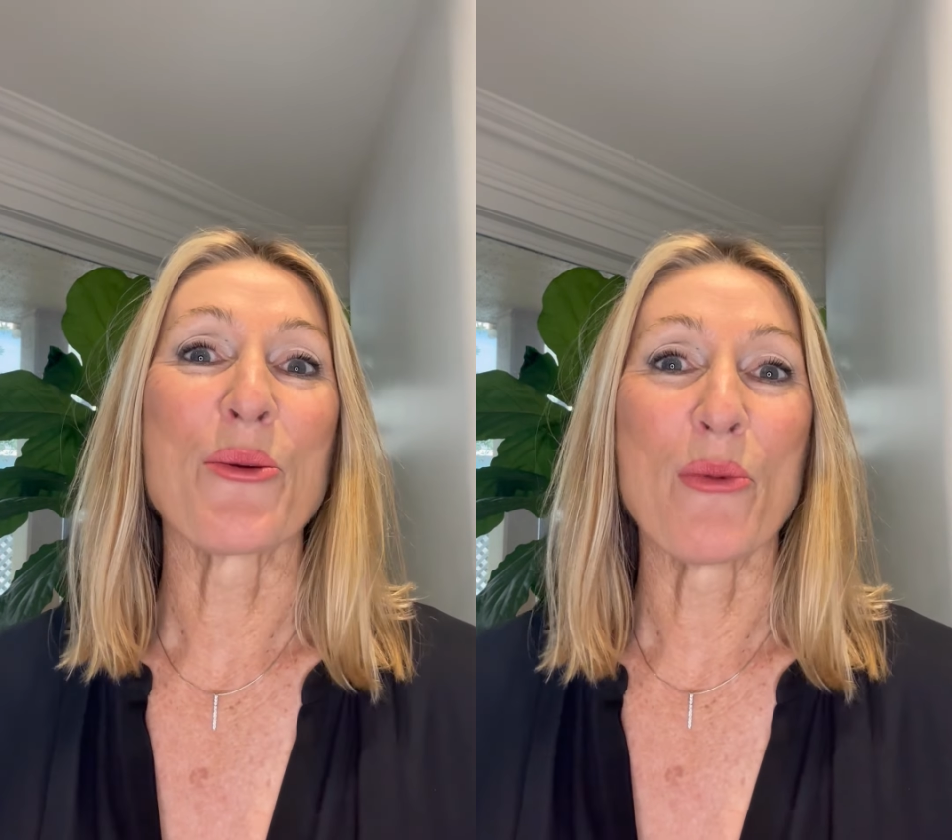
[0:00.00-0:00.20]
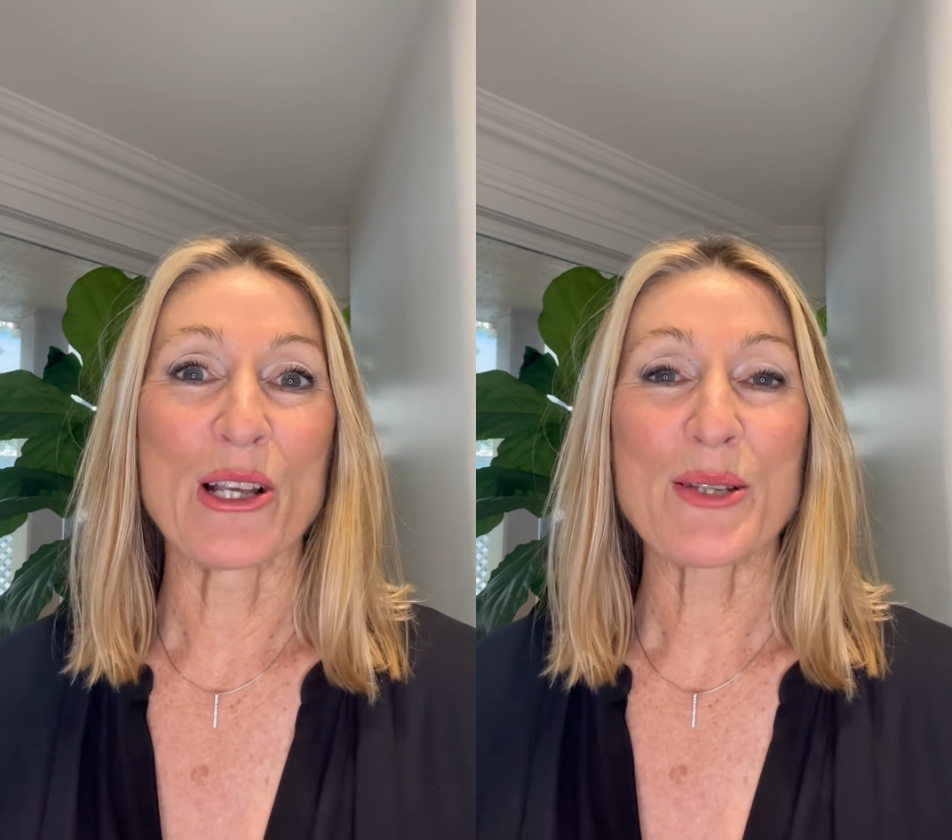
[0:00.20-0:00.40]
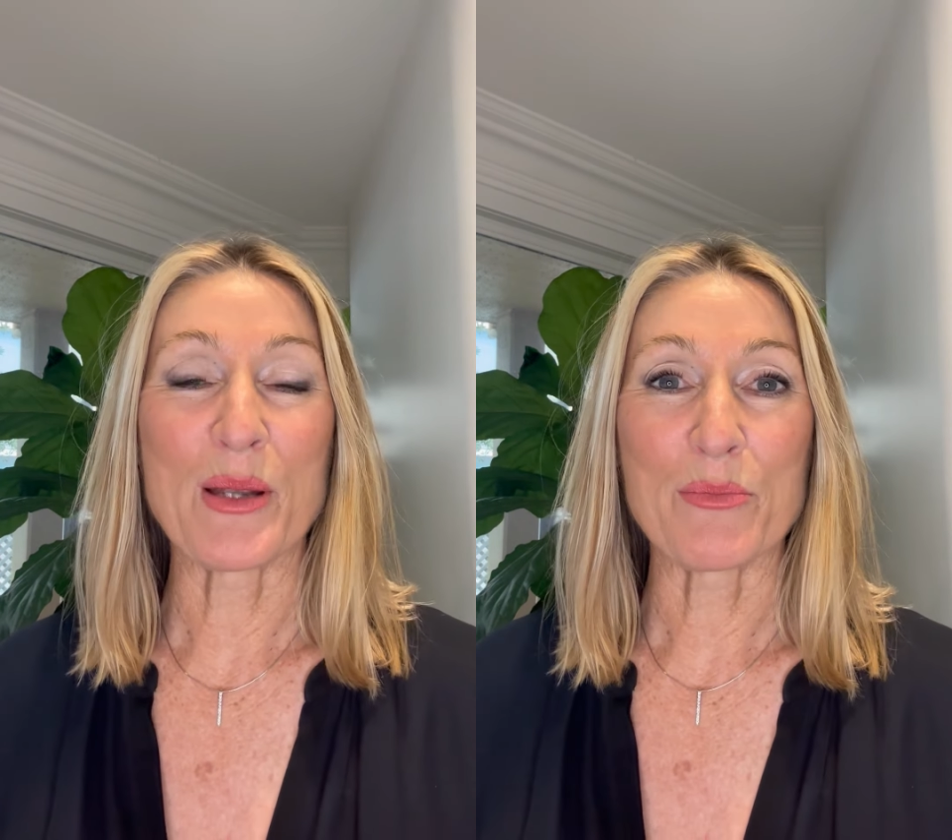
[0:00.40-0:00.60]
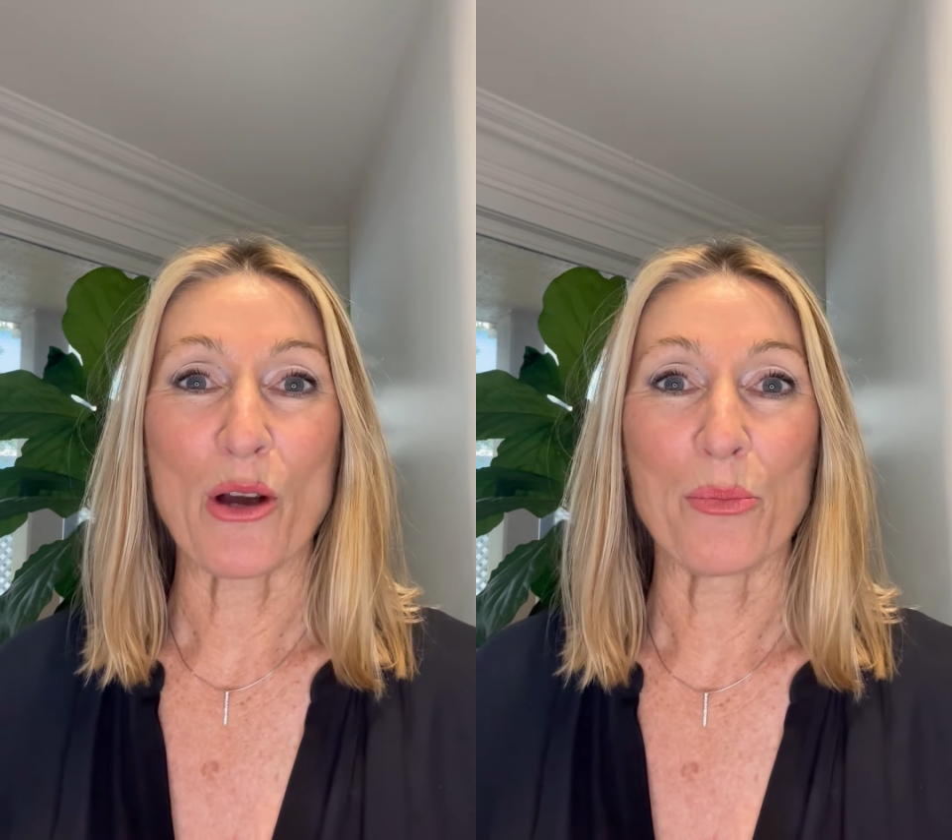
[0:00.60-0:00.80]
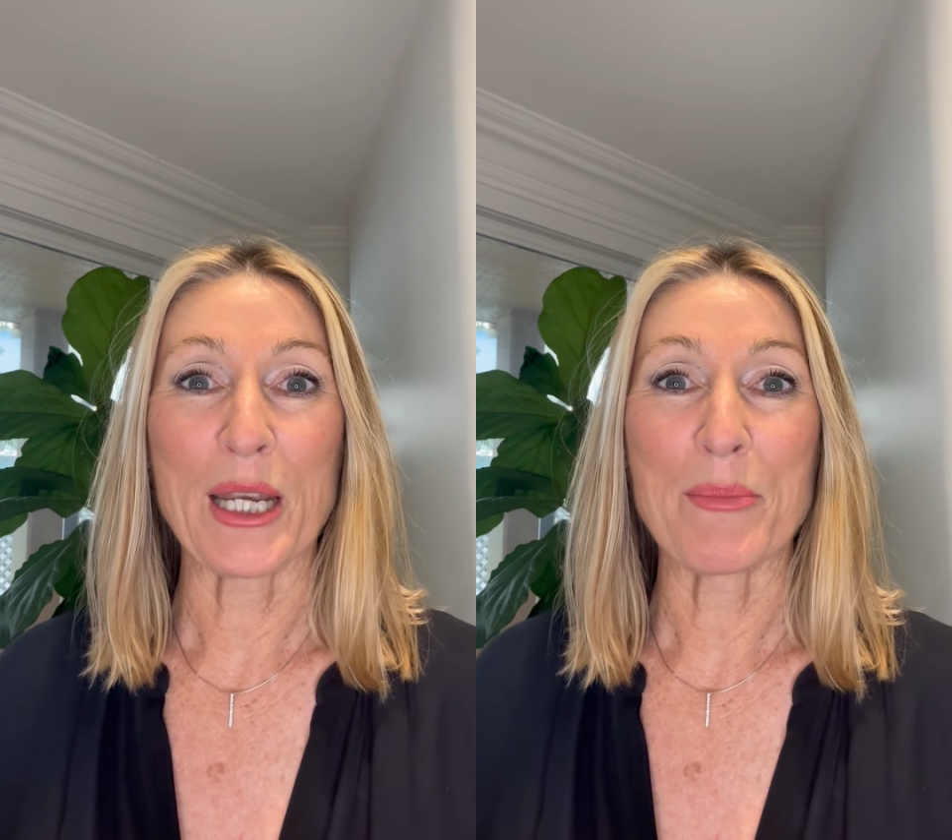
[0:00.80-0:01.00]
Mosman
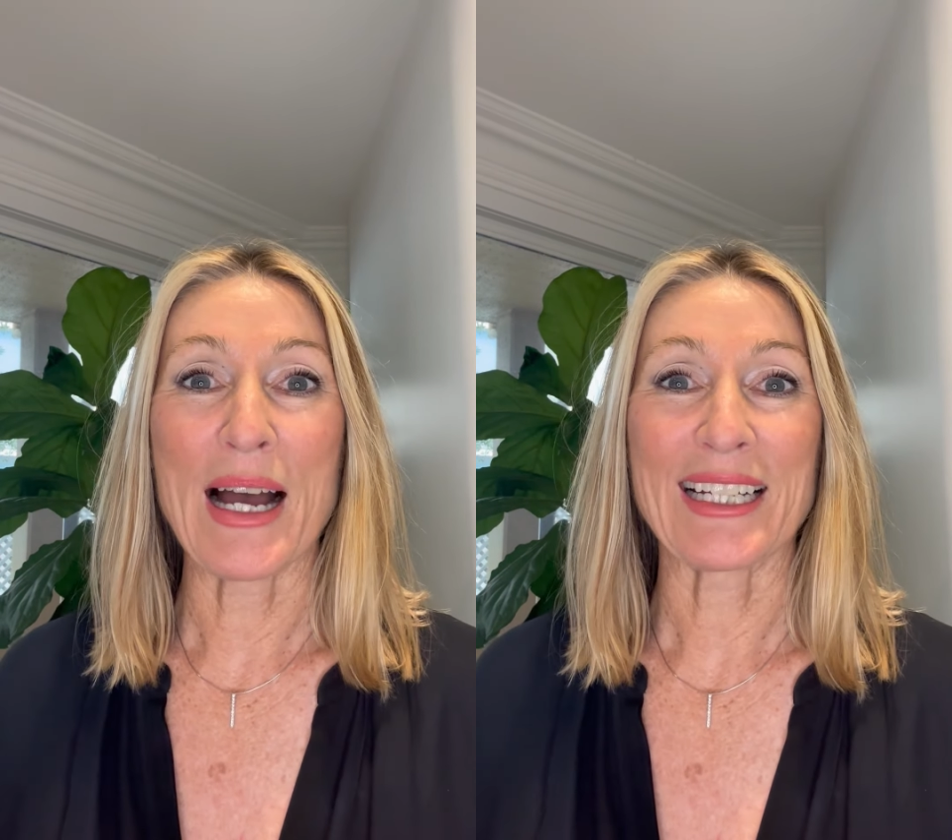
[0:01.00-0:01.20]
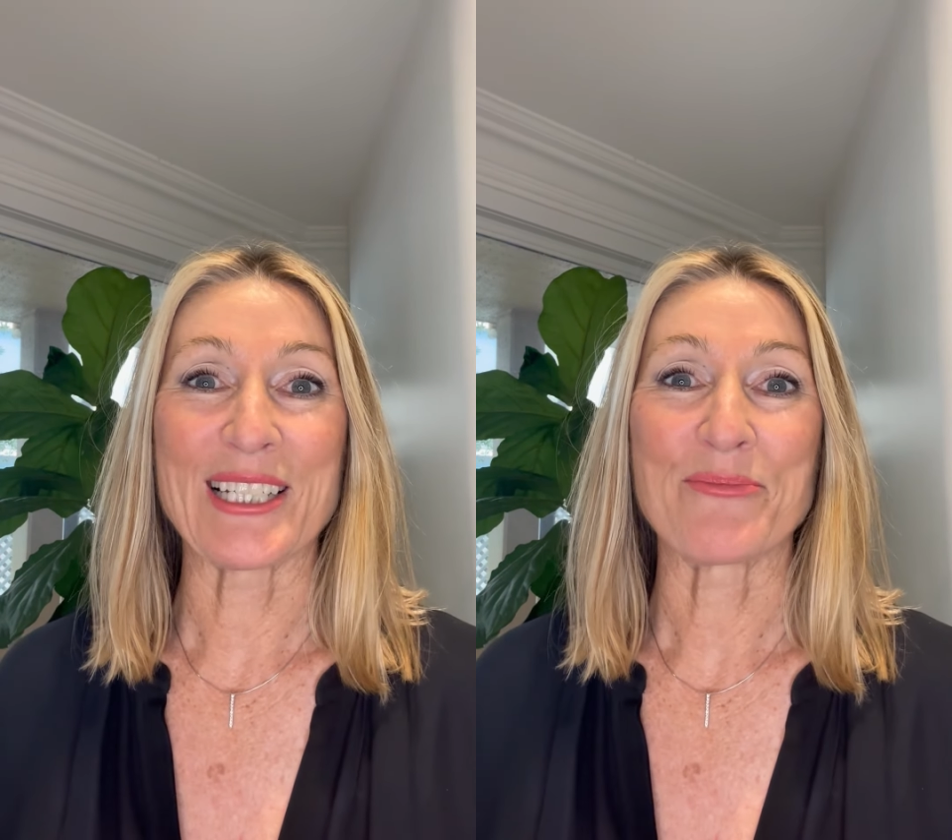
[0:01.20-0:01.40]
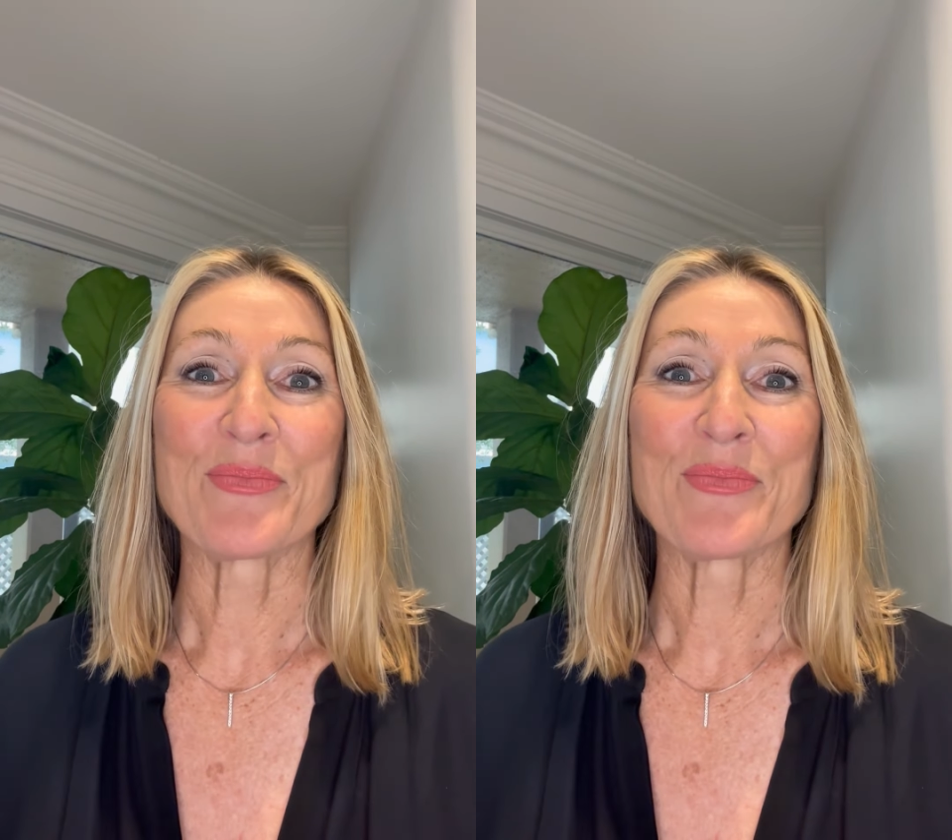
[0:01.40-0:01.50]
property market.